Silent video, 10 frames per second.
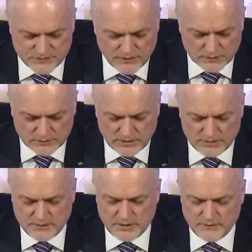volumes
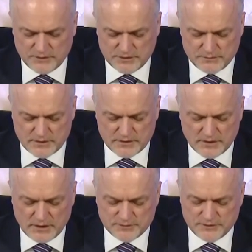on slide
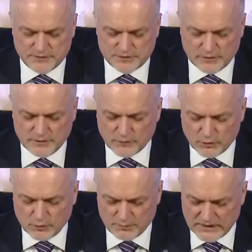9.
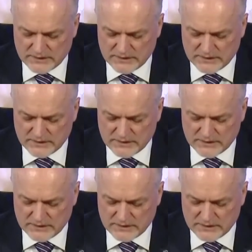We can